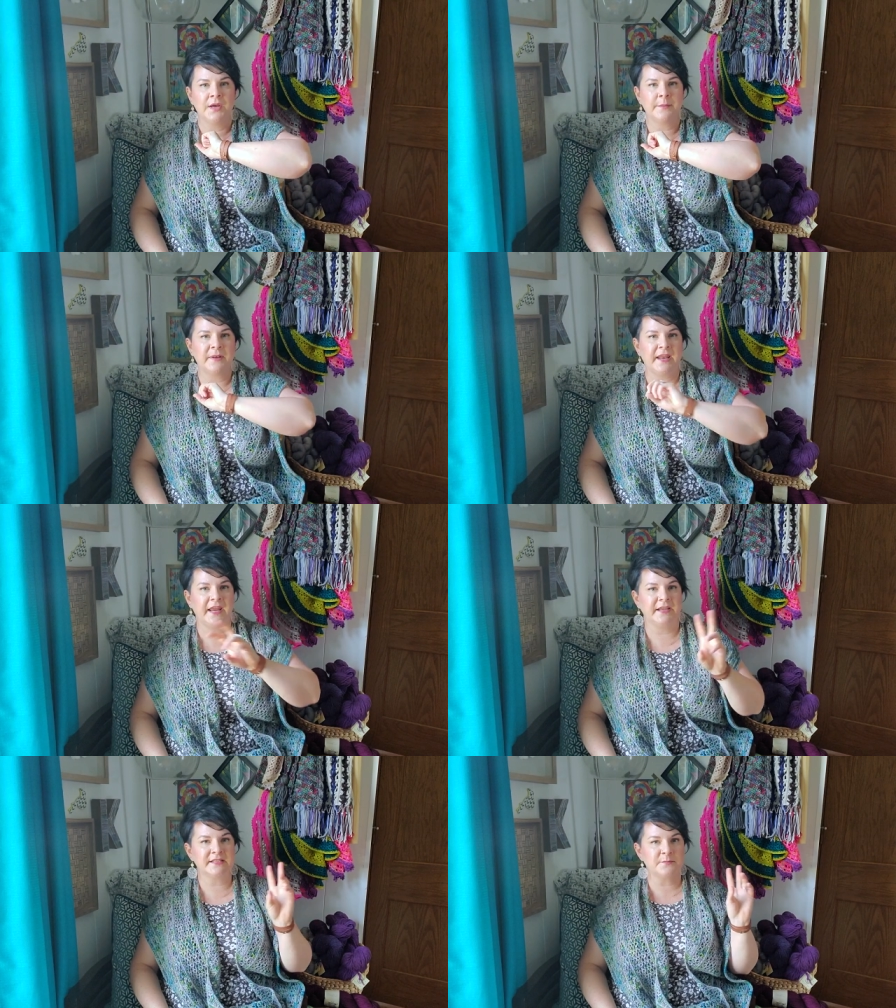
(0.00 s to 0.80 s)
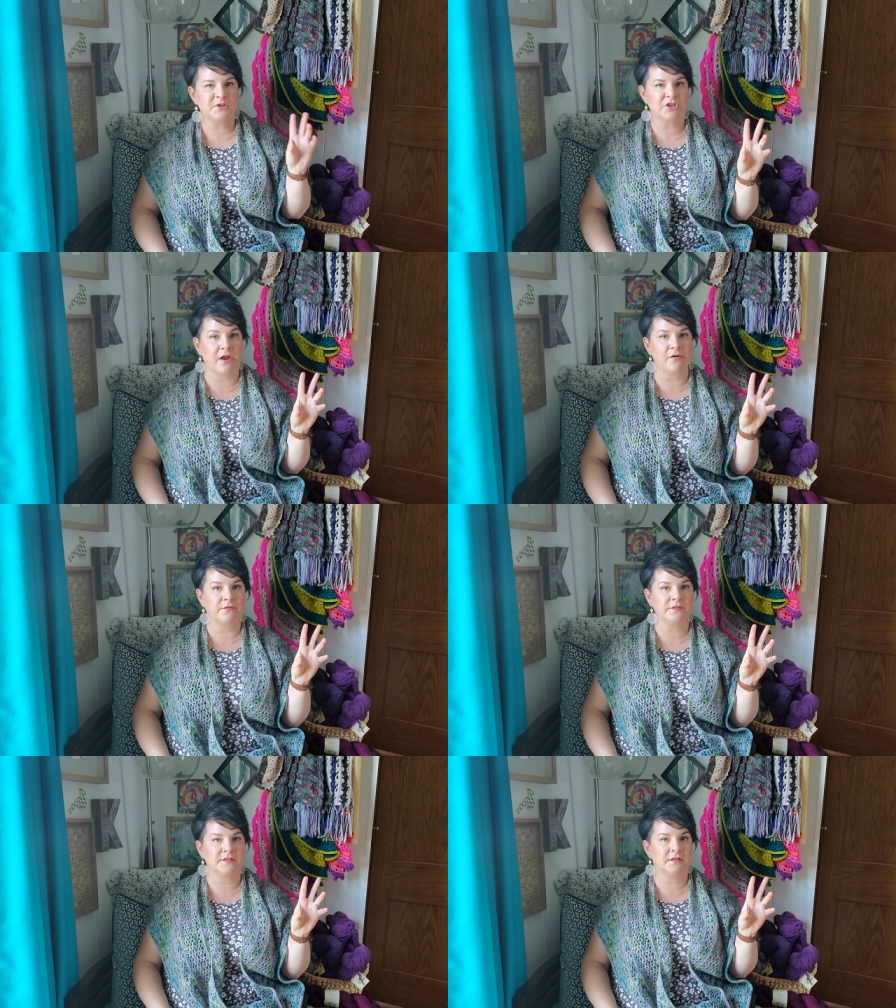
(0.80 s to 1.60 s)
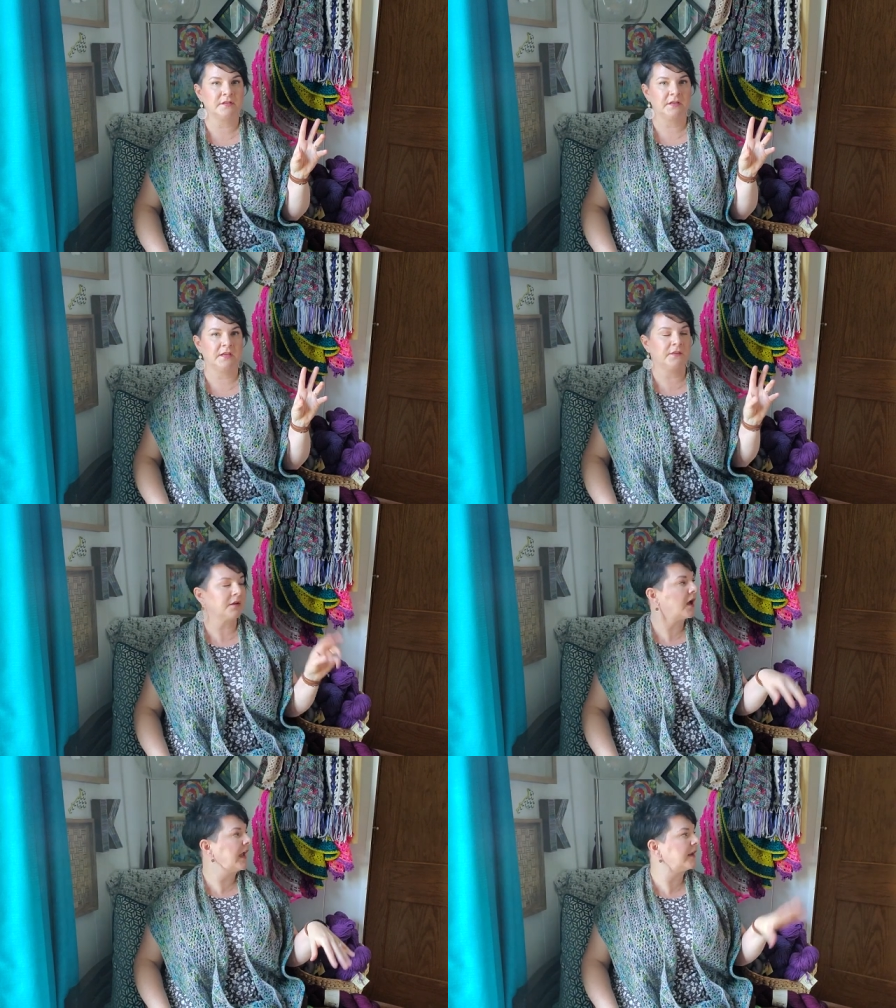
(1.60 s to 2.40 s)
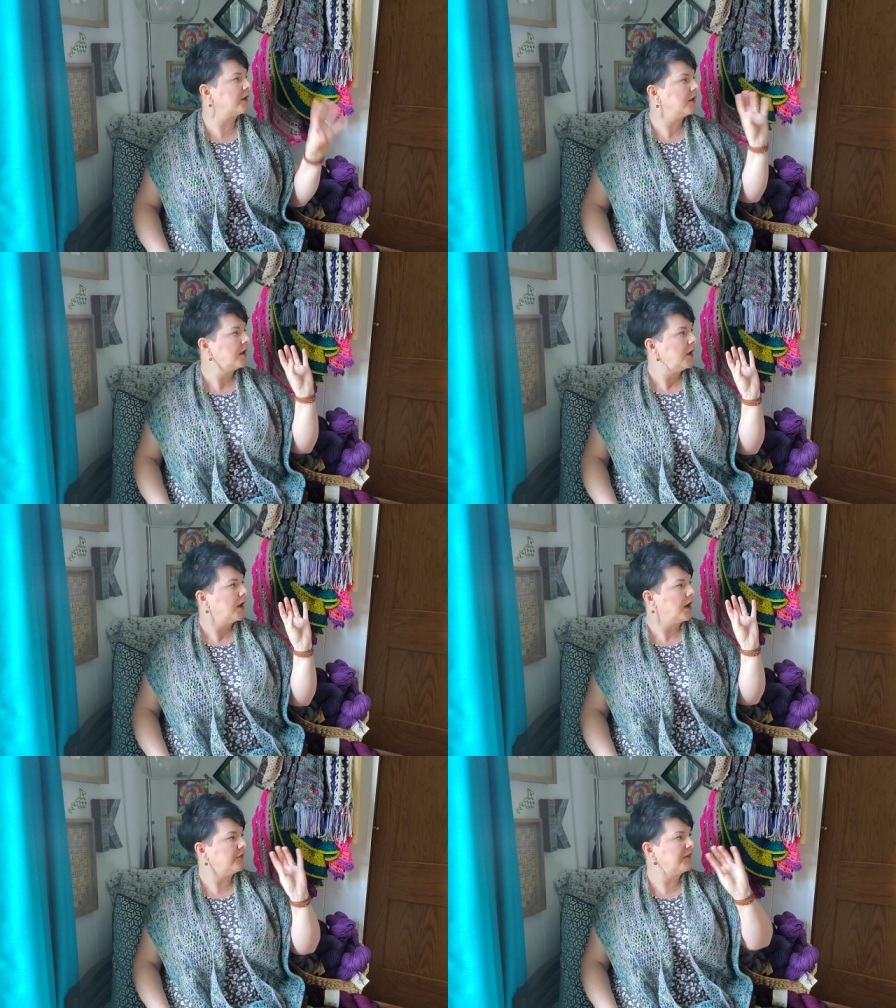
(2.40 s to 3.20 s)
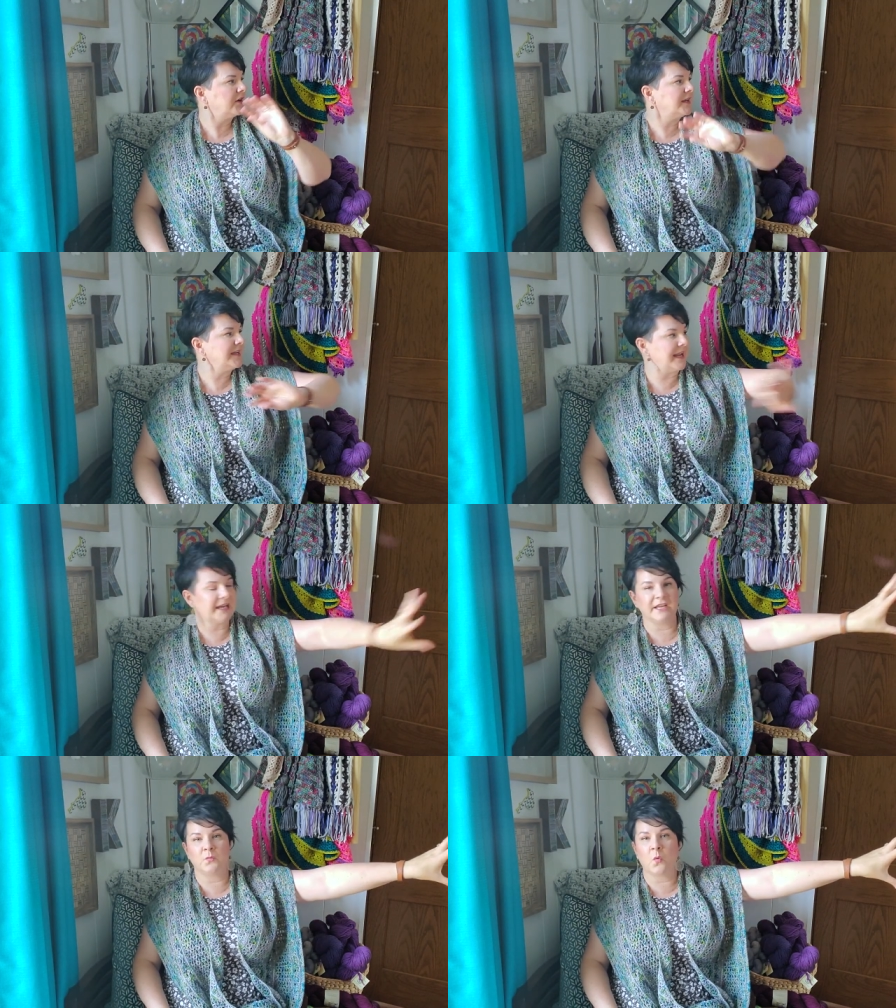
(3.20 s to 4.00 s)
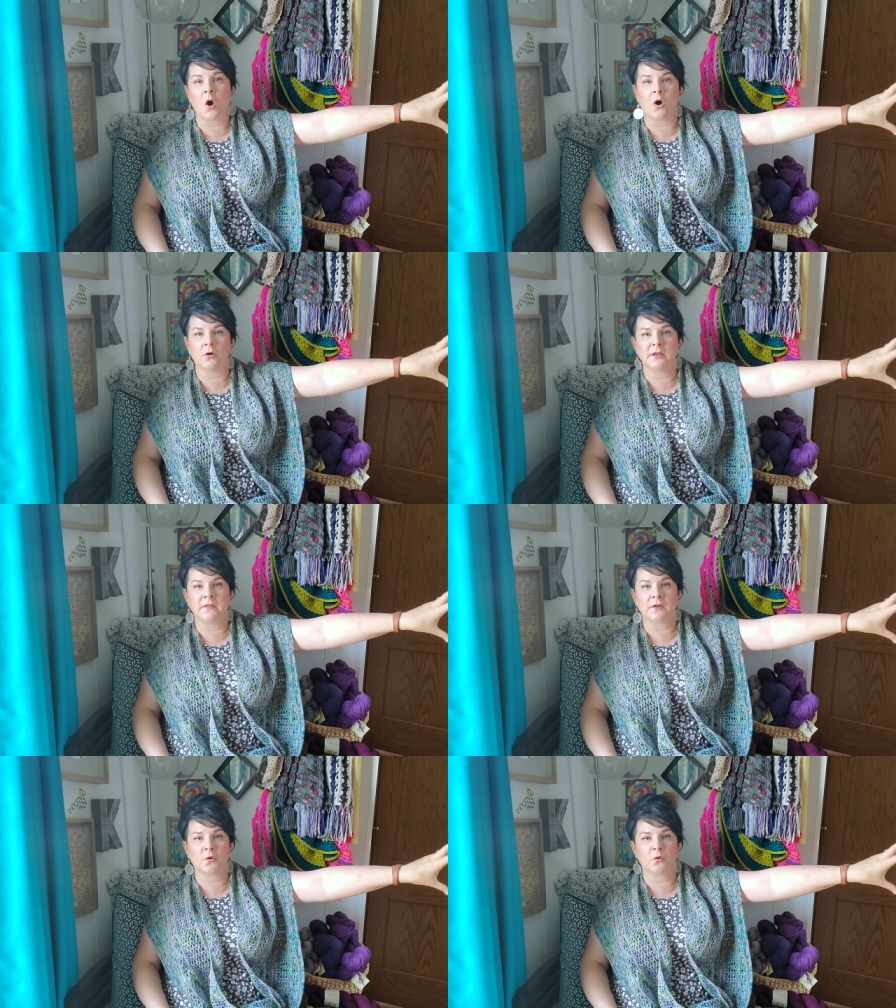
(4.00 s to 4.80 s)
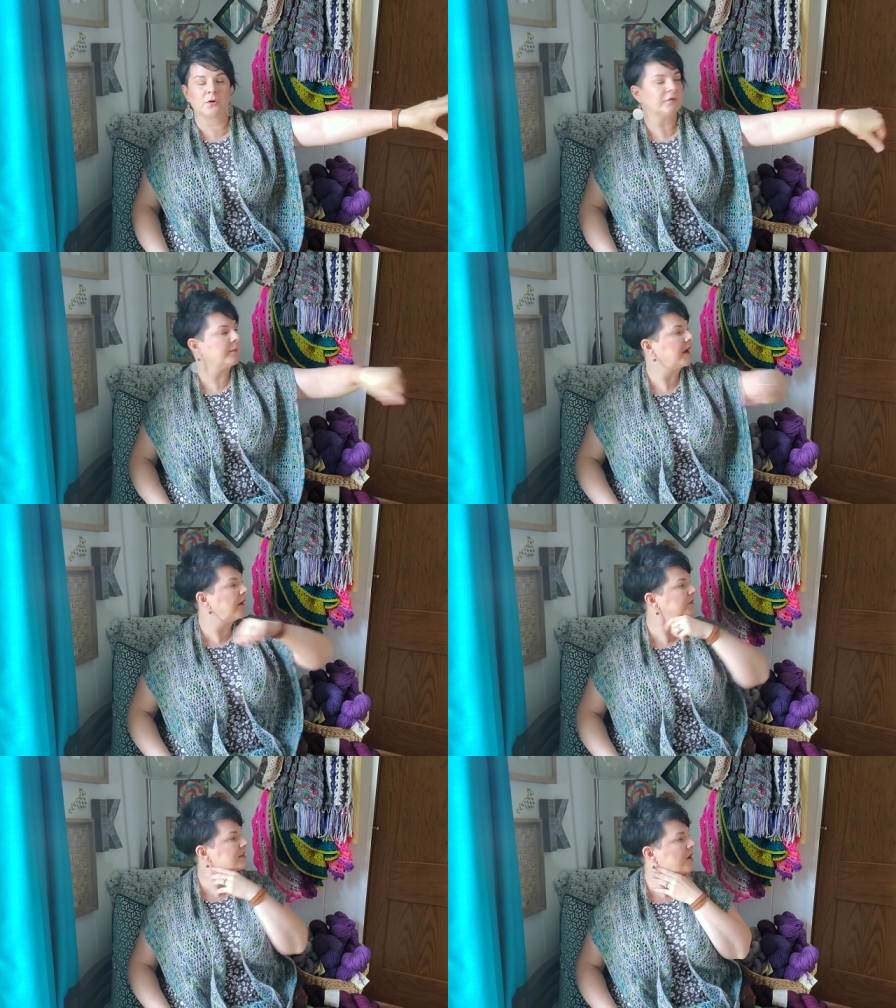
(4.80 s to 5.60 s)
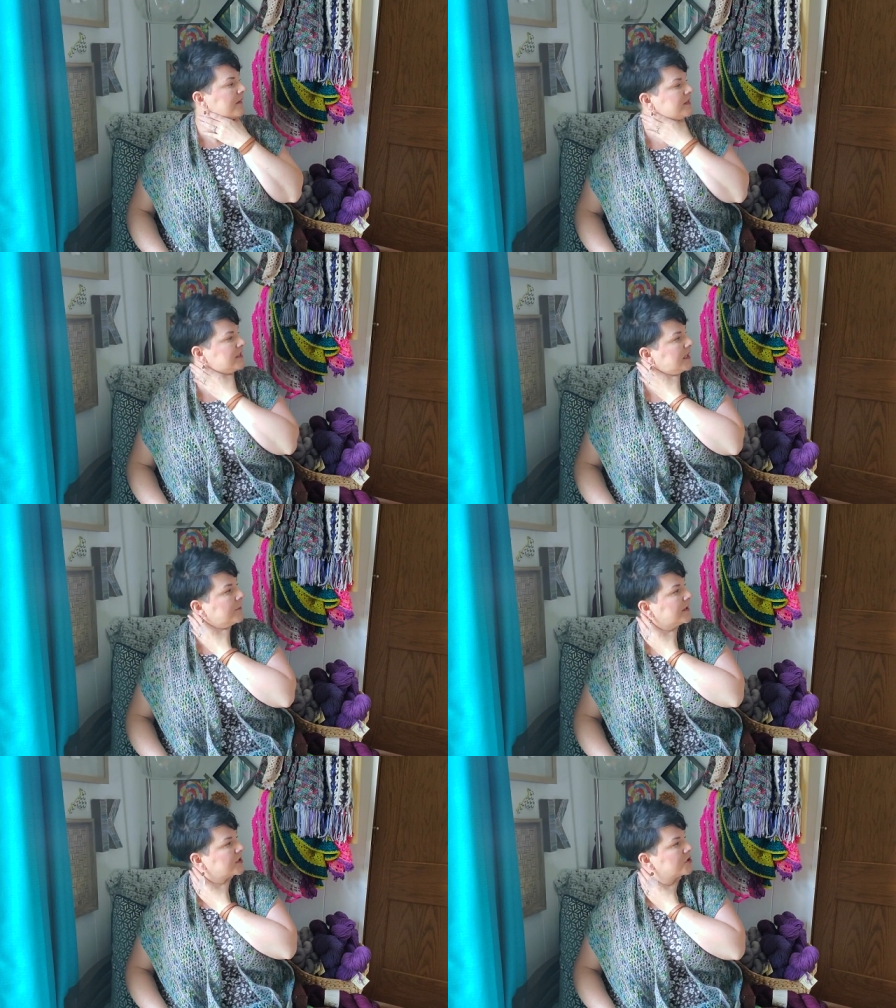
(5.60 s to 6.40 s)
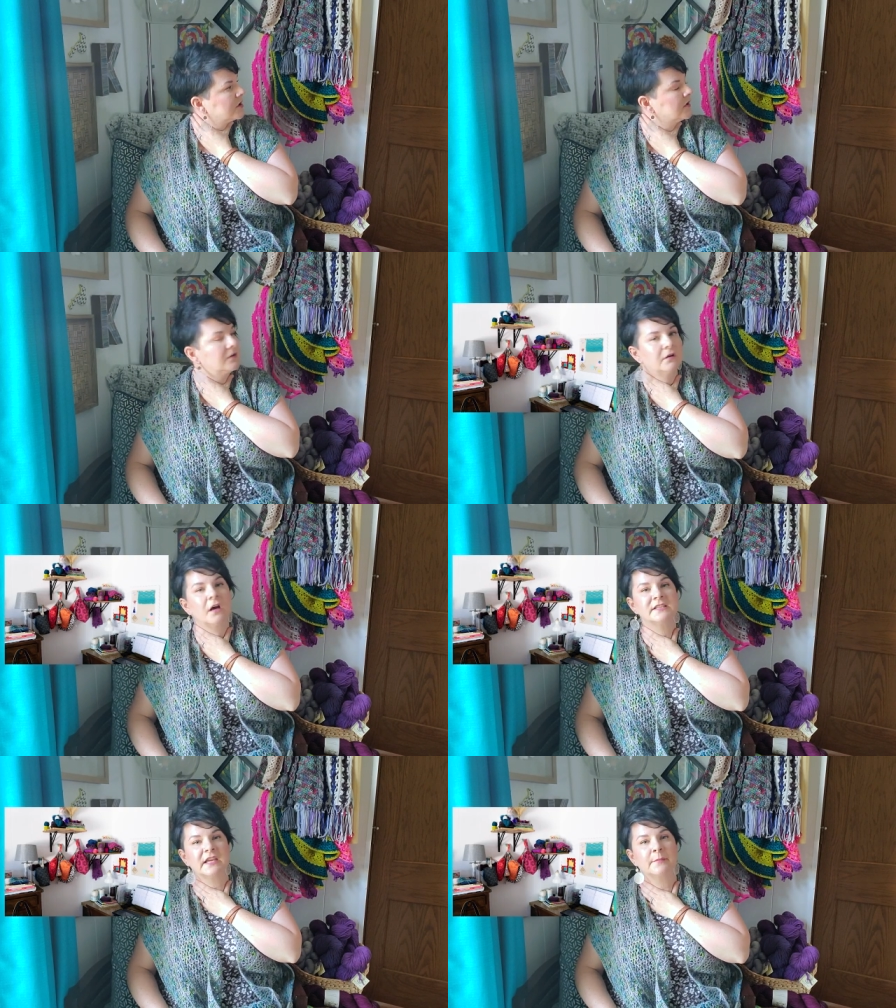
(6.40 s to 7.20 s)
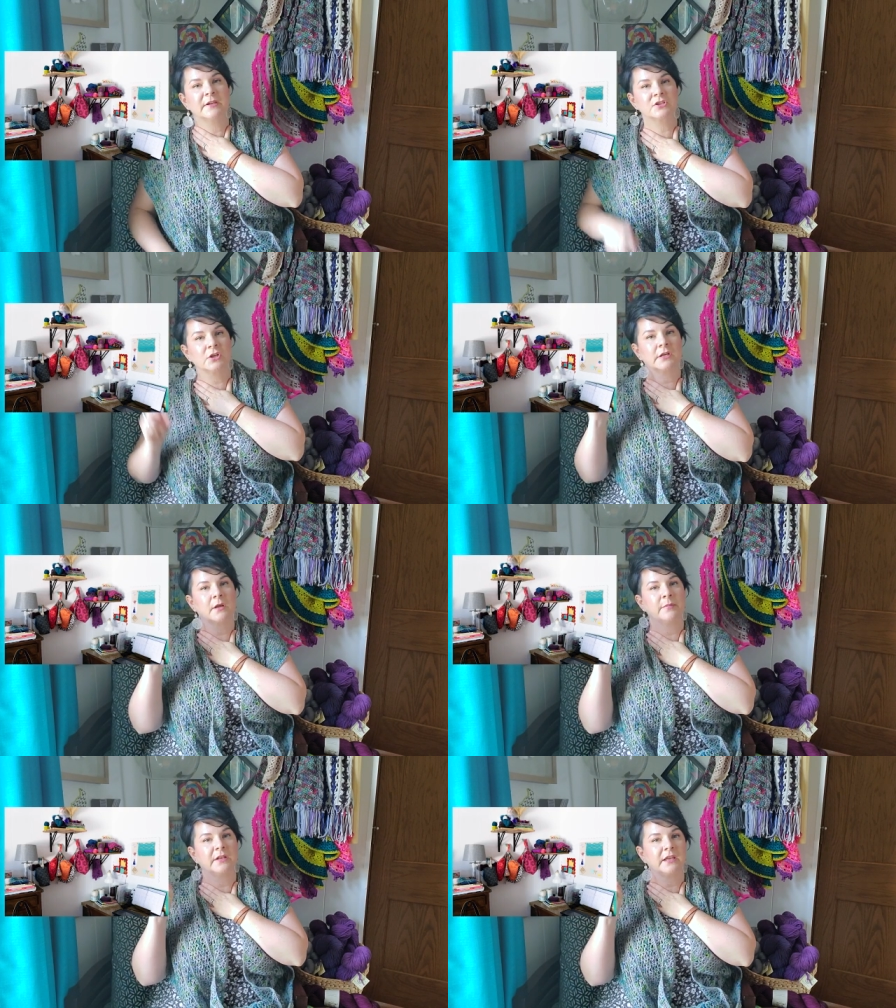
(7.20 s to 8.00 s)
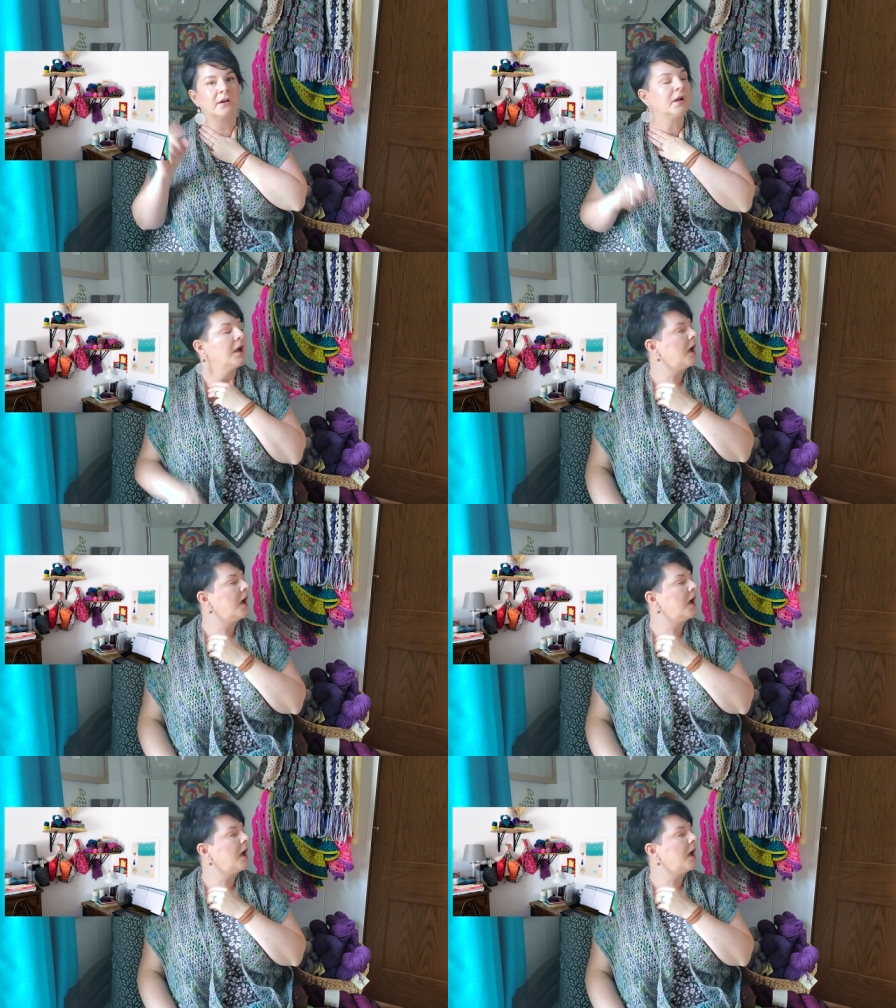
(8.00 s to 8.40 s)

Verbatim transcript: I'm gonna hang some shelves in the, I had a, a very naked wall in the corner of my office. I'll have to take a picture. I'll take a picture and I'll put it here